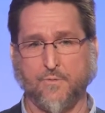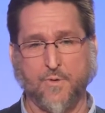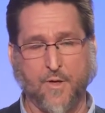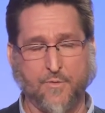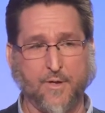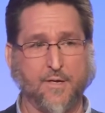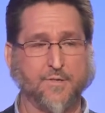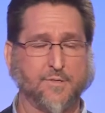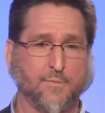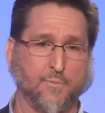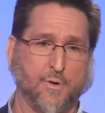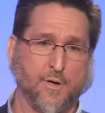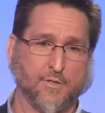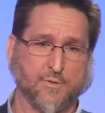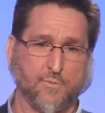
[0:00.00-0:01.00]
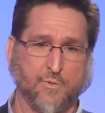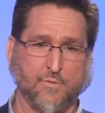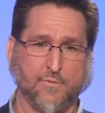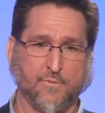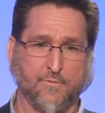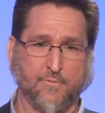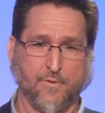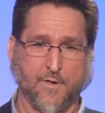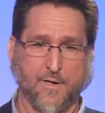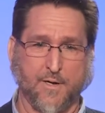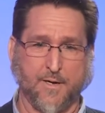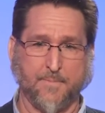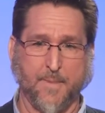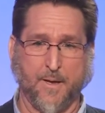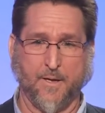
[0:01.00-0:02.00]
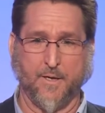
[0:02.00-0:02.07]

Nothing is impossible for God.